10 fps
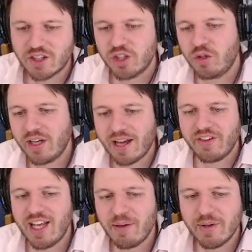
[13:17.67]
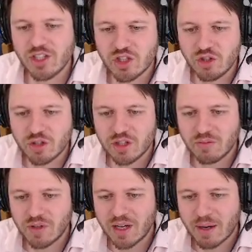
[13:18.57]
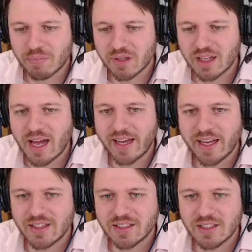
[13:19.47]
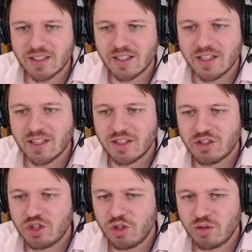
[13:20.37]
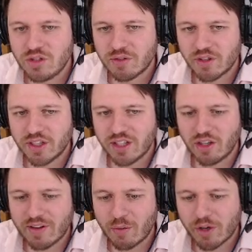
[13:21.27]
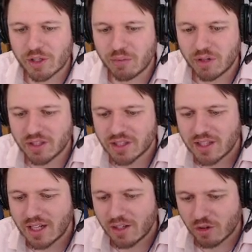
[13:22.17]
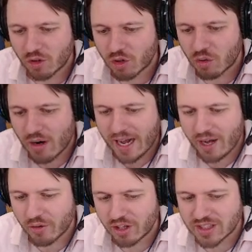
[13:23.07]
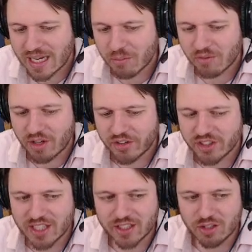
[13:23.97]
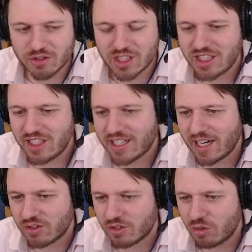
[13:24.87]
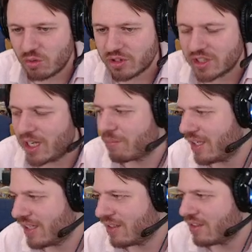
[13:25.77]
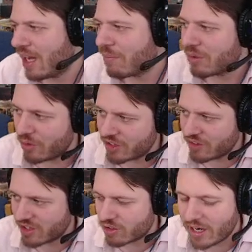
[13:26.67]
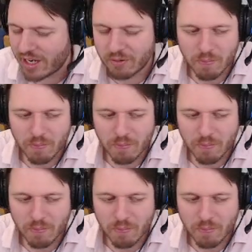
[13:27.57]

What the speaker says: You could have an image and you can apply it to different. If I wanted to put a little crown on top of all of these, I could use the decal tool to upload the crown.